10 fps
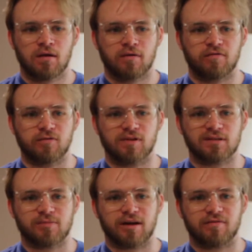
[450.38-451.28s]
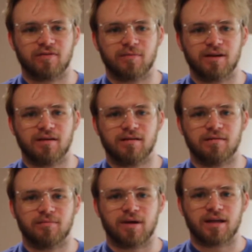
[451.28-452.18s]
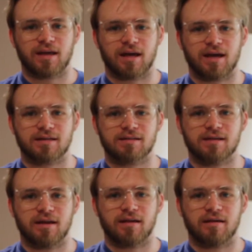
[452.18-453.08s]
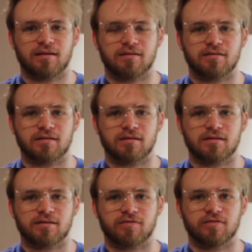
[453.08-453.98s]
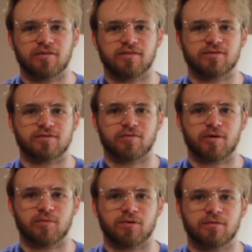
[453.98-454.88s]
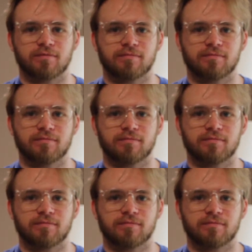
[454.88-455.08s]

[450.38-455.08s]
Food that's bad for me, my cat, and different flavors of Red Bull.